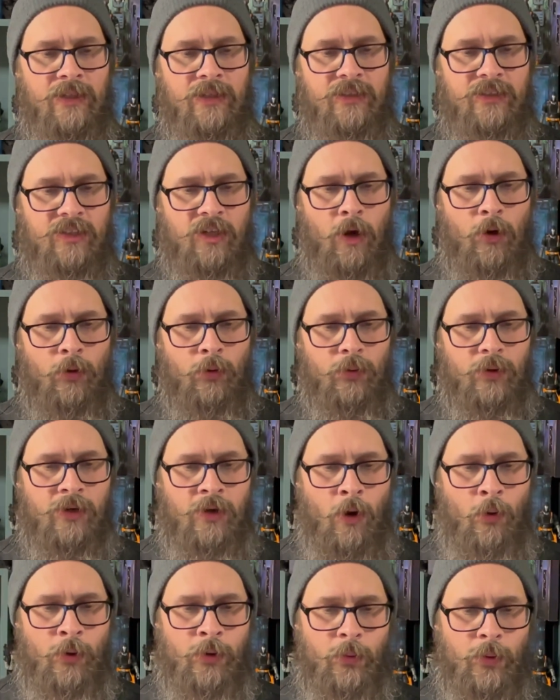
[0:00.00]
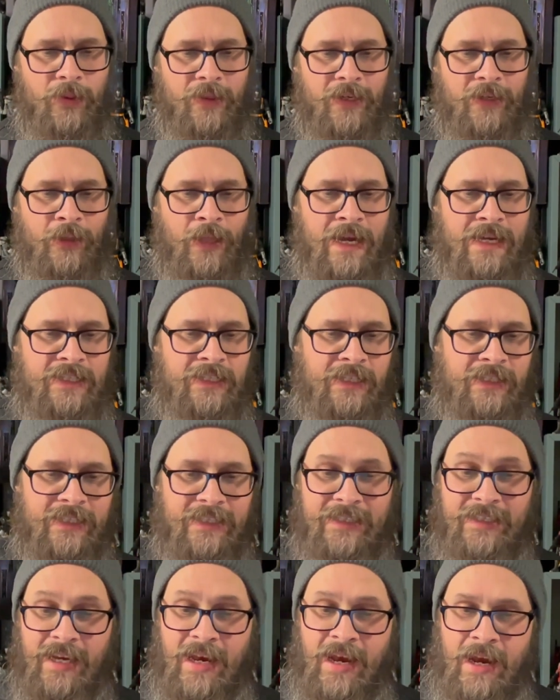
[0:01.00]
So going with the classic
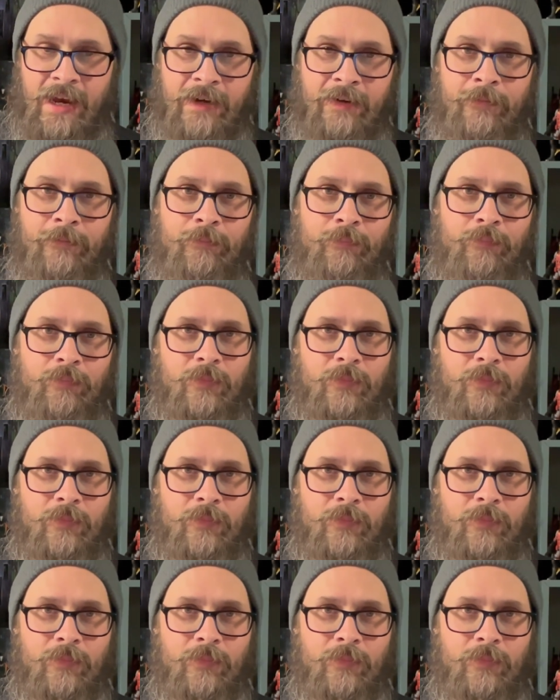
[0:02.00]
design,